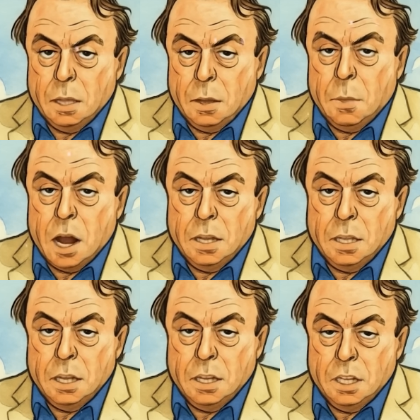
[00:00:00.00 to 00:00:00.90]
the party
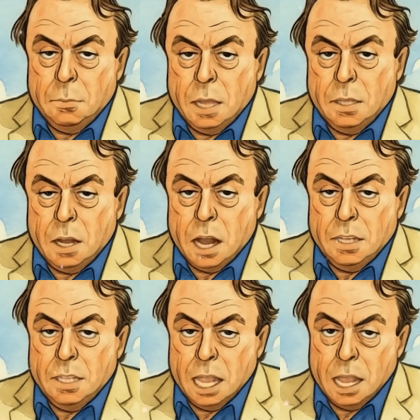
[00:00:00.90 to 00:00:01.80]
that has spent the
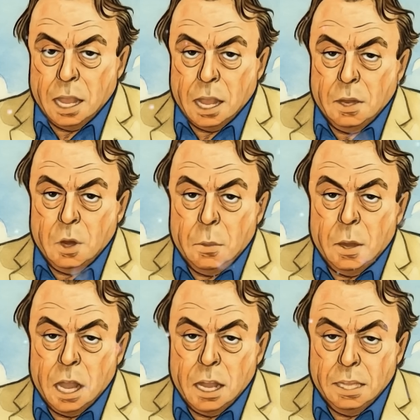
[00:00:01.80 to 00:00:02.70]
last decade
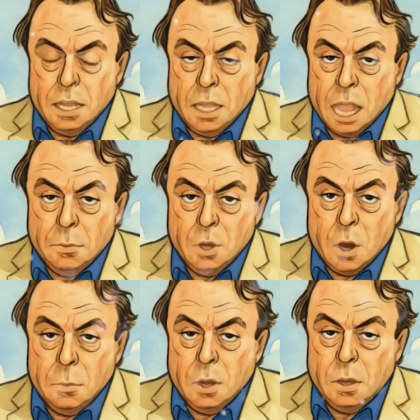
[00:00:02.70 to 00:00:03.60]
normalizing the
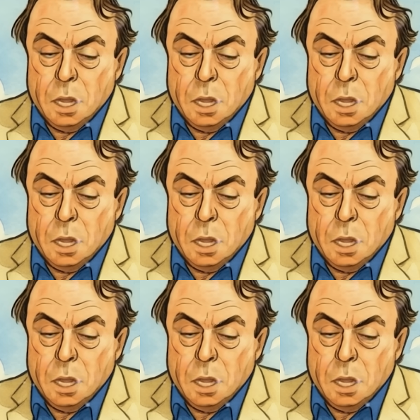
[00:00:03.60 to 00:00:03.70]
abnormal,